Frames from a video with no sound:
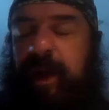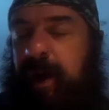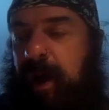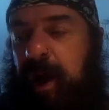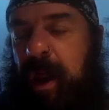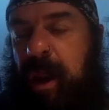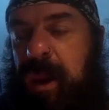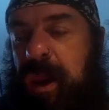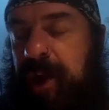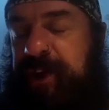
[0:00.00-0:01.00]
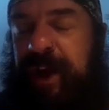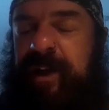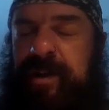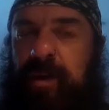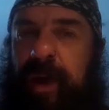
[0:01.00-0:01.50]

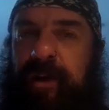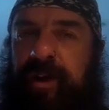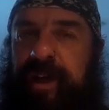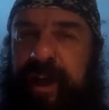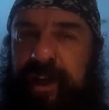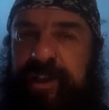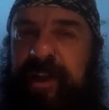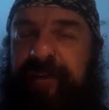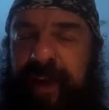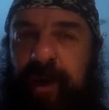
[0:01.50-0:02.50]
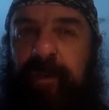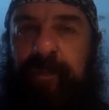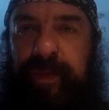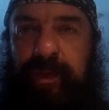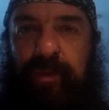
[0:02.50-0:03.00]
Dyckers are quite good at getting stuff out
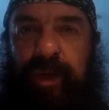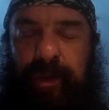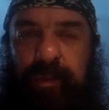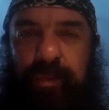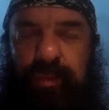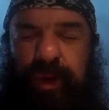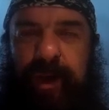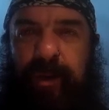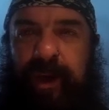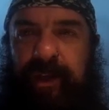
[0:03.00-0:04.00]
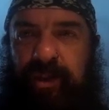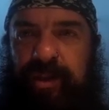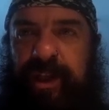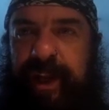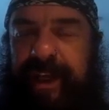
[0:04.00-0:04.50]
really pretty quick,
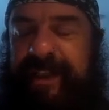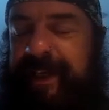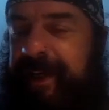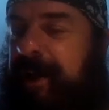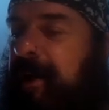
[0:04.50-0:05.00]
usually the next day.